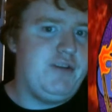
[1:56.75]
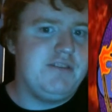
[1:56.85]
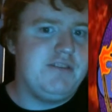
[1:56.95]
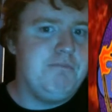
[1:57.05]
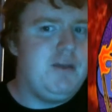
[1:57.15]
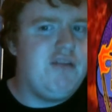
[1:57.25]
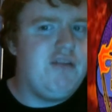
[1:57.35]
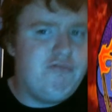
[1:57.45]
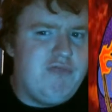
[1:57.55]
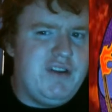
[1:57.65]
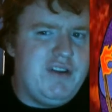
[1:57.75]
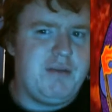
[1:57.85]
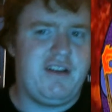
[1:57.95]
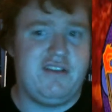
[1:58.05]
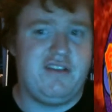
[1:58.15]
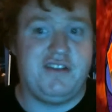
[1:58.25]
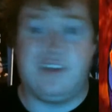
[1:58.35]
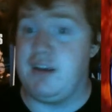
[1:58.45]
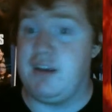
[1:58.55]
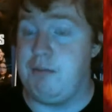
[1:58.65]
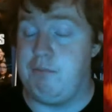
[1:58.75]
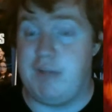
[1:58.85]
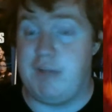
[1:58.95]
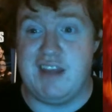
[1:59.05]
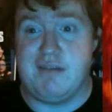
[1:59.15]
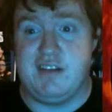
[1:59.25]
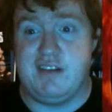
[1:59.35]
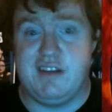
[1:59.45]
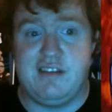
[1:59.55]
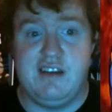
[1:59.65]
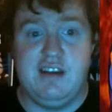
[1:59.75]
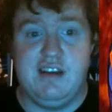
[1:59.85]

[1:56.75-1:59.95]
which wasn't very surprising, honestly, kind of expected it.